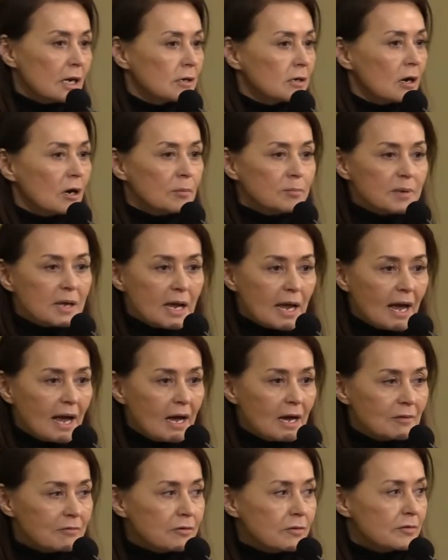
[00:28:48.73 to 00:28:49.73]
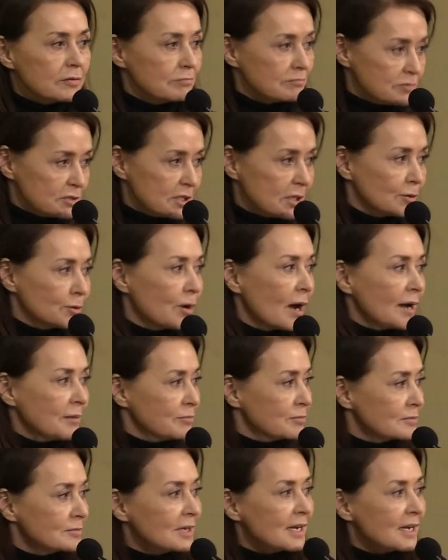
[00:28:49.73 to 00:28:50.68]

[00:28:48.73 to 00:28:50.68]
on our behalf. So I